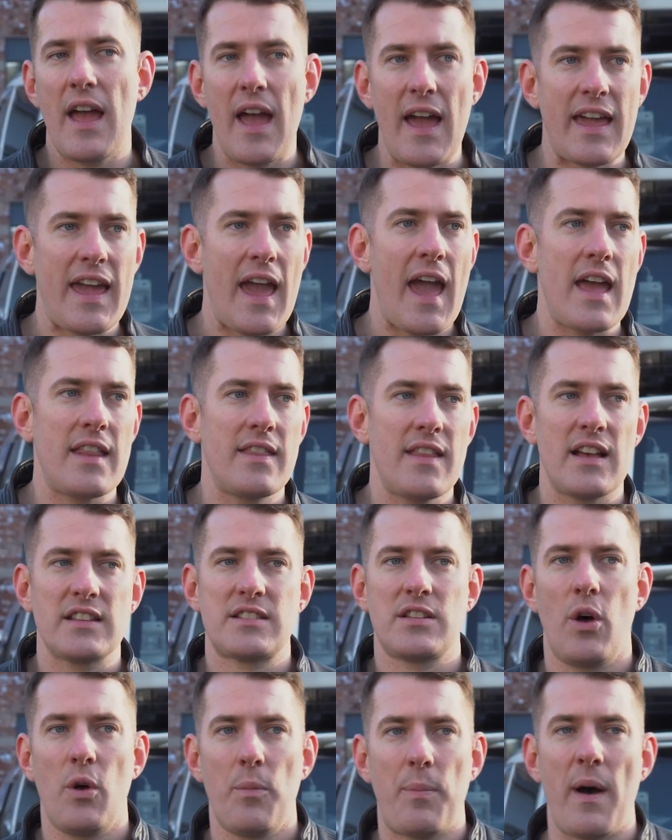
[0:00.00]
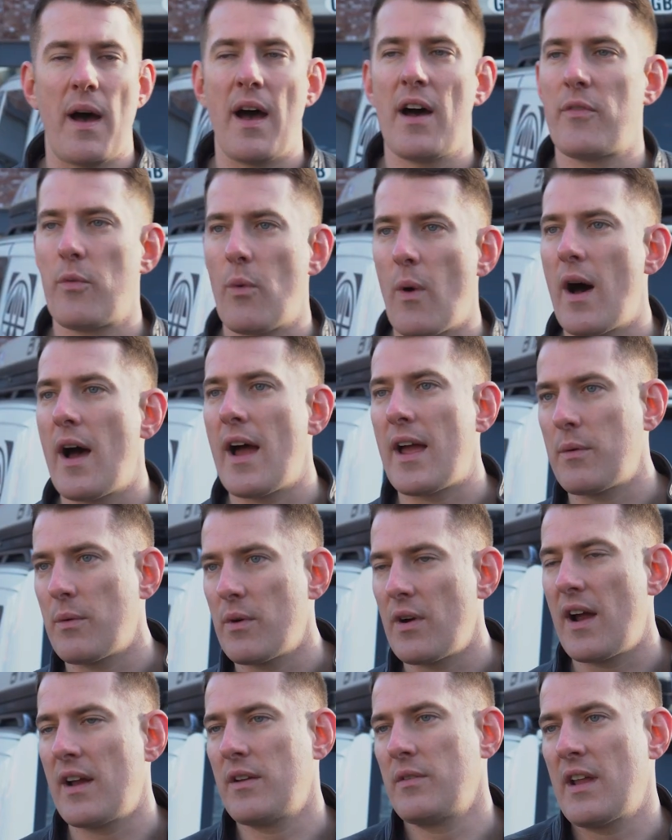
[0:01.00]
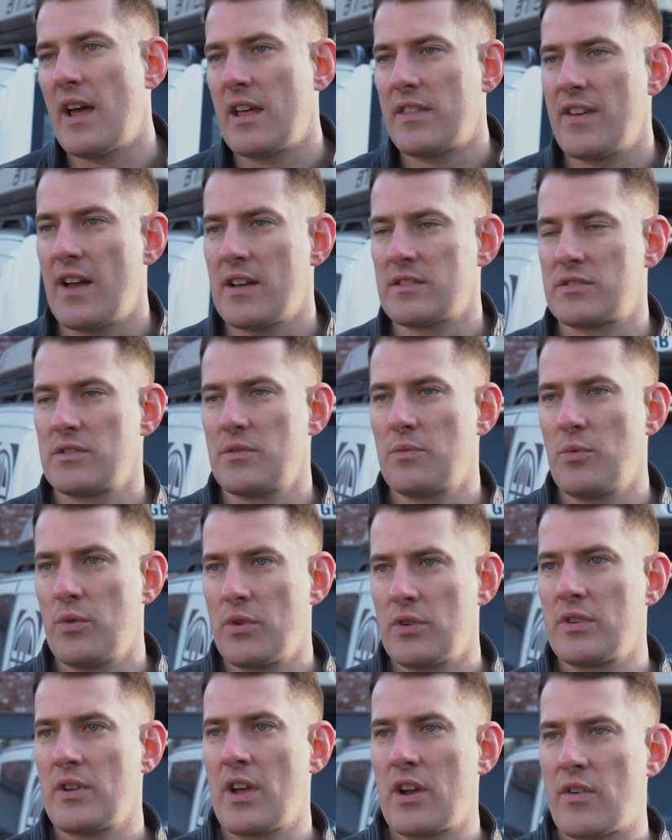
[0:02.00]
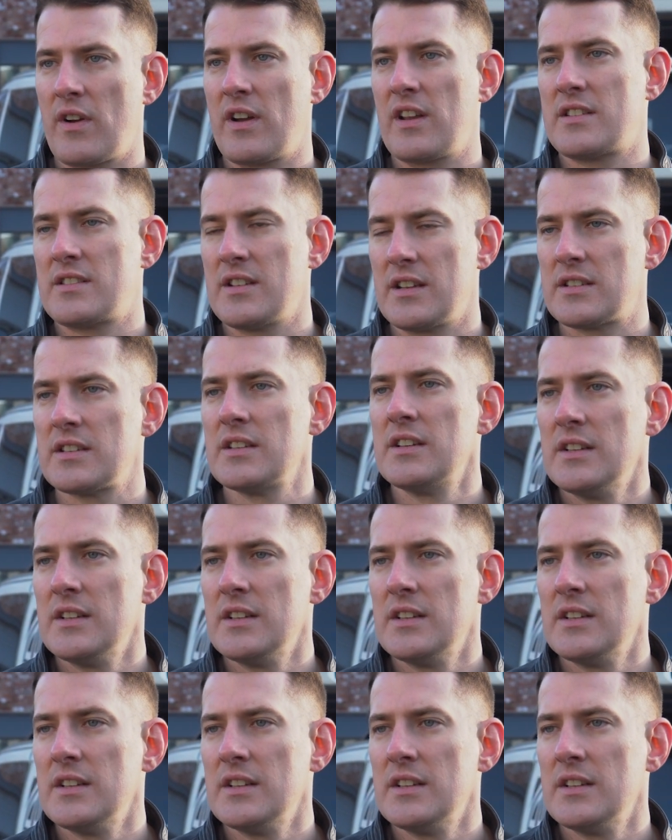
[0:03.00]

again, that's all part of why we're at 9001 accredited.